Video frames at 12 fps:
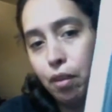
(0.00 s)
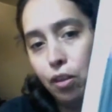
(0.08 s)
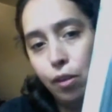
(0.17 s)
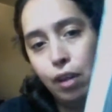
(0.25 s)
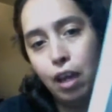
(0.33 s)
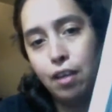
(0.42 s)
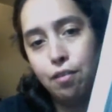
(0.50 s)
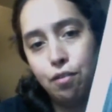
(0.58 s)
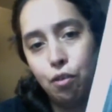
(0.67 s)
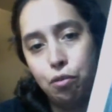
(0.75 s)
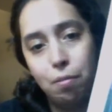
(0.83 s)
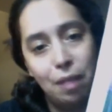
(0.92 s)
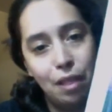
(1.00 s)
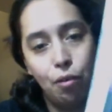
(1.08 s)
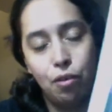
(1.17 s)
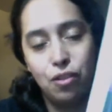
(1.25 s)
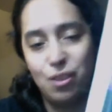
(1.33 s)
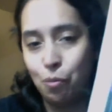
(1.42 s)
you guys, those are my
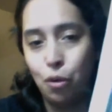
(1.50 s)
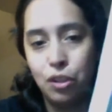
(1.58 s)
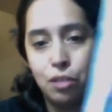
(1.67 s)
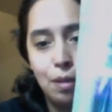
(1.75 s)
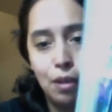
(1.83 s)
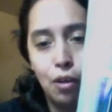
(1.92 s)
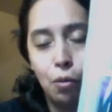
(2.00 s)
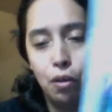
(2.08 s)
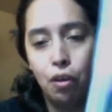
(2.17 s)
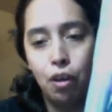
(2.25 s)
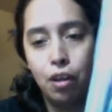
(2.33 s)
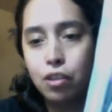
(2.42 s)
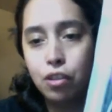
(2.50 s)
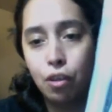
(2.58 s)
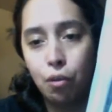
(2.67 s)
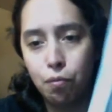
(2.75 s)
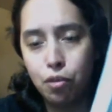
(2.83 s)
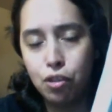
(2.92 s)
thoughts on what's been going on.
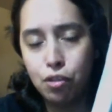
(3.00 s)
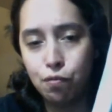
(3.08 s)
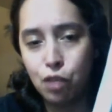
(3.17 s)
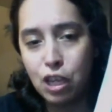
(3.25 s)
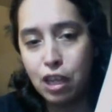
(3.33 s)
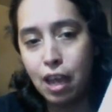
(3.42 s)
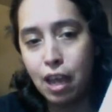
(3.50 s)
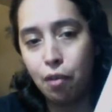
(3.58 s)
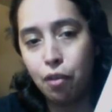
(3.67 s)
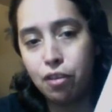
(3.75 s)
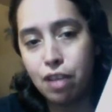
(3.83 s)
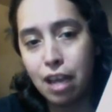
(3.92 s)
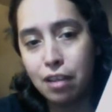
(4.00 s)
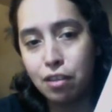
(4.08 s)
So, just read that